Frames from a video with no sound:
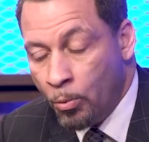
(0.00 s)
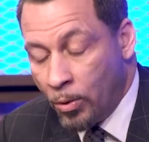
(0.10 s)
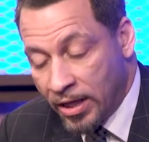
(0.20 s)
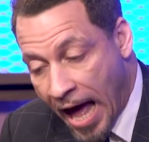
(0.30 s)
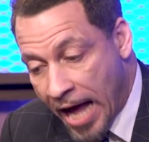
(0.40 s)

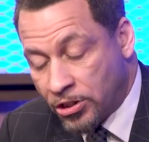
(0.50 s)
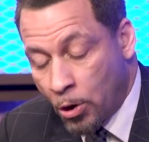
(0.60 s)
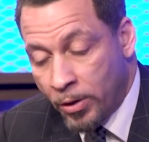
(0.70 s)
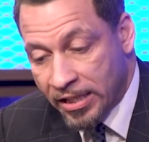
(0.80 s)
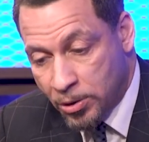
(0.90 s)
When
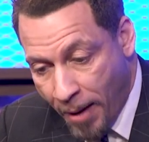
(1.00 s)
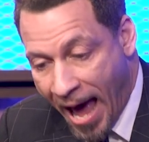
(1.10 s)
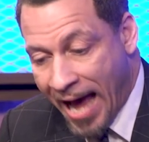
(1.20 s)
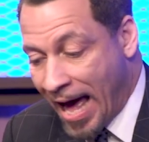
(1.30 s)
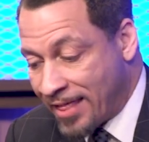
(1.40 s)
Lonzo gets
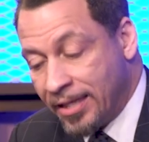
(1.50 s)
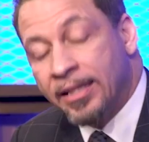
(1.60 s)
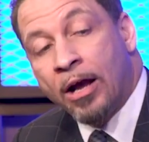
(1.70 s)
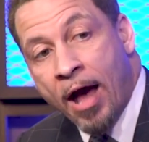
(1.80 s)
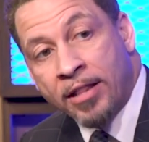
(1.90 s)
back, I
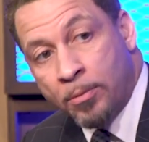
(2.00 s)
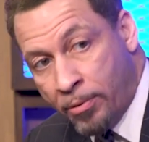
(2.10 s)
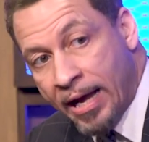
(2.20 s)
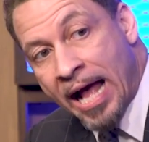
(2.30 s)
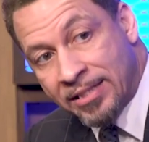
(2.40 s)
think they're gonna have to
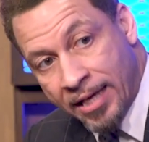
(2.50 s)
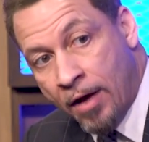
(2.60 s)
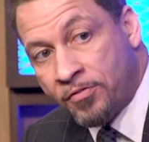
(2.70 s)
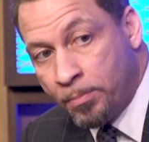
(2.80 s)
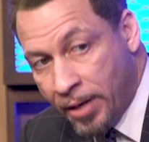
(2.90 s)
bring Isaiah
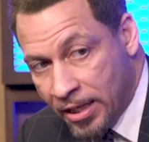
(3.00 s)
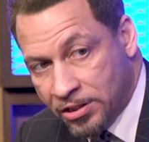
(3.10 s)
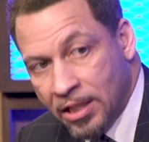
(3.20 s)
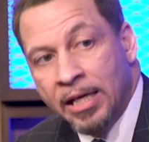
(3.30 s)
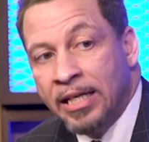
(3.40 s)
off the bench.